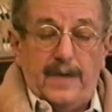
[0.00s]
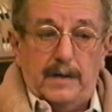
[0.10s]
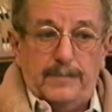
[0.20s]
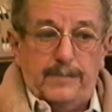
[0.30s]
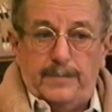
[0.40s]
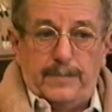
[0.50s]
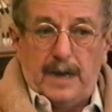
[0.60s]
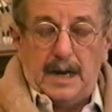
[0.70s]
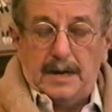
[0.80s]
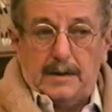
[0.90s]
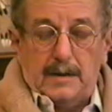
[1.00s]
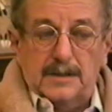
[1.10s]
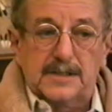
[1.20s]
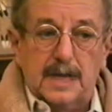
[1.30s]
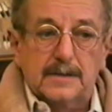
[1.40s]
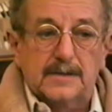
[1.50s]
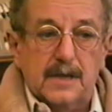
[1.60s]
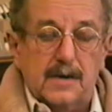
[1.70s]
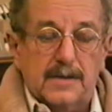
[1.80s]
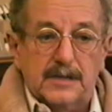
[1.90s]
Fellow played and a girl sang
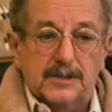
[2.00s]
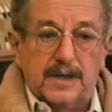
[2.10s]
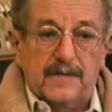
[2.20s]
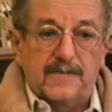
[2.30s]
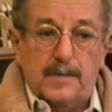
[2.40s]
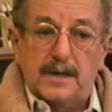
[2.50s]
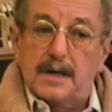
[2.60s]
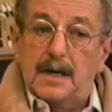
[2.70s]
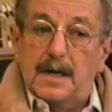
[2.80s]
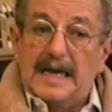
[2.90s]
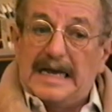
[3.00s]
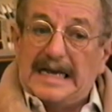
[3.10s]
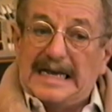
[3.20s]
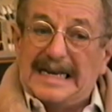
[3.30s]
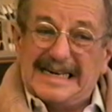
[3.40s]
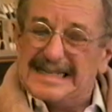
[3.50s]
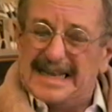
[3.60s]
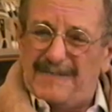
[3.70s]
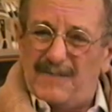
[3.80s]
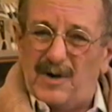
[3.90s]
a song yesterday from it, and I
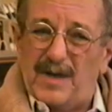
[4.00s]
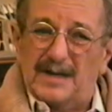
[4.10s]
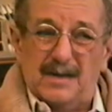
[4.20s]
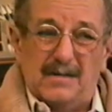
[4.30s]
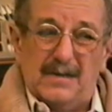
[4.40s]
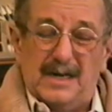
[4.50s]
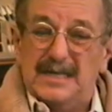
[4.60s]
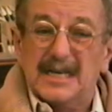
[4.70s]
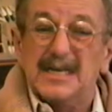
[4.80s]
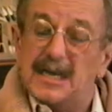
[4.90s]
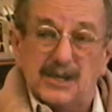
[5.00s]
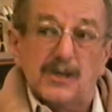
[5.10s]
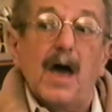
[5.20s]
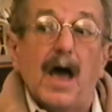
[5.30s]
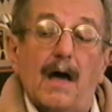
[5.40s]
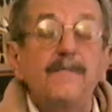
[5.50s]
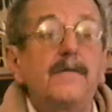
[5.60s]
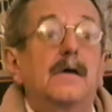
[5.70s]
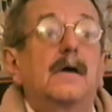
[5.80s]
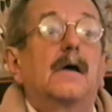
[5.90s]
said, I haven't heard that song. And he said, yes, you have.